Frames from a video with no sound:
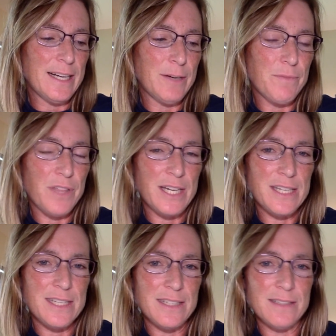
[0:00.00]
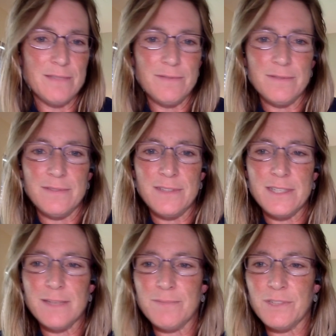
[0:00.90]
thanks to
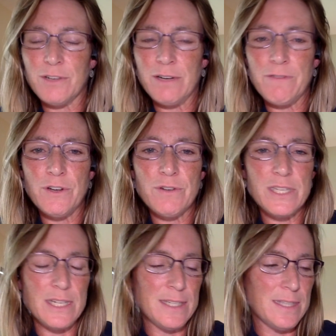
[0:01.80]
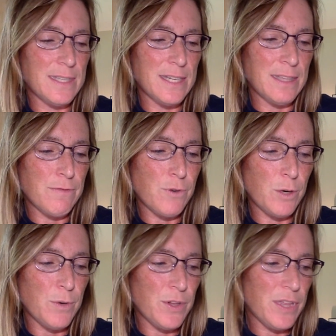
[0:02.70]
some great folks in the Fort
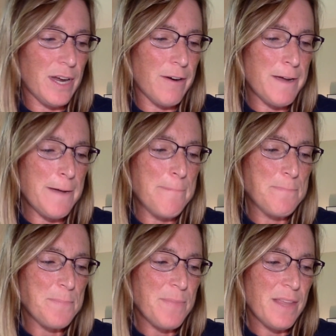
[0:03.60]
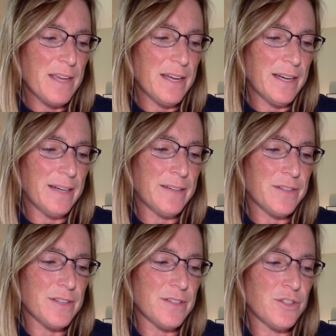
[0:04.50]
Worth area.
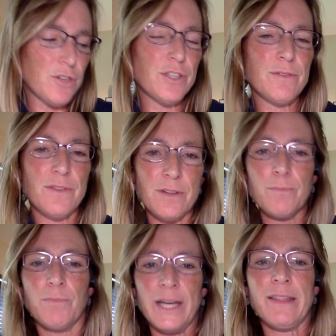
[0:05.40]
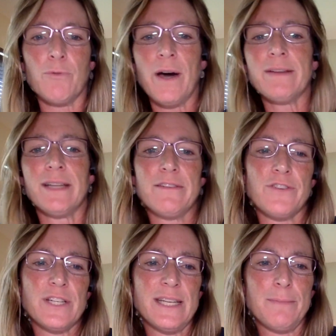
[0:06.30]
And so the wildlife, for
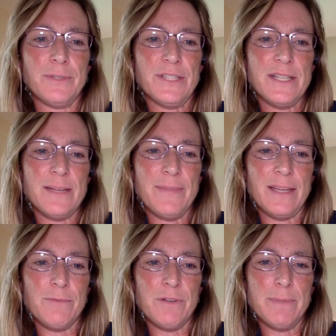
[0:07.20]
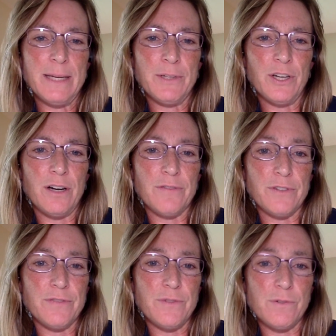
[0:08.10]
example, is something we've been able to offer
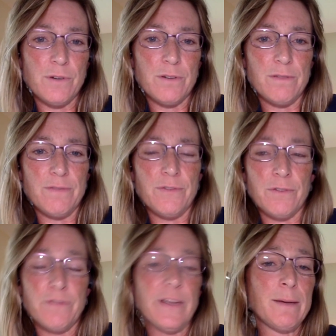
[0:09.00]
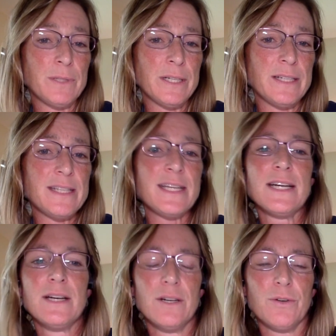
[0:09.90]
for families.
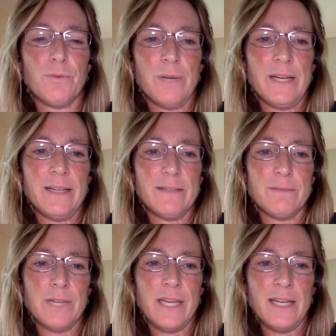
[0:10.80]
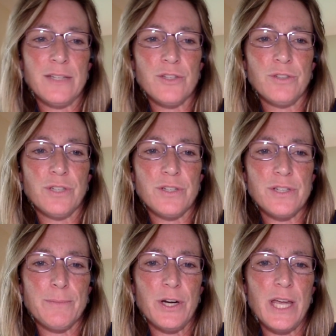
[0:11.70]
We canceled our
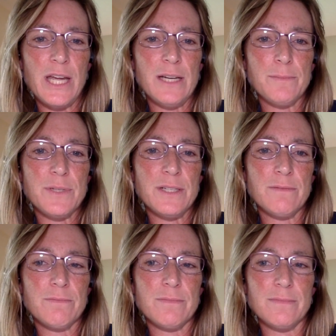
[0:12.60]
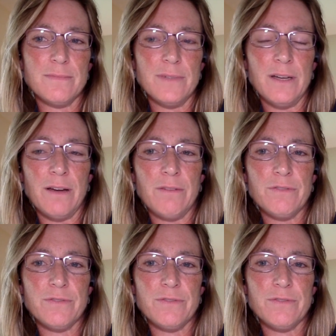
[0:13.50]
summer camps and have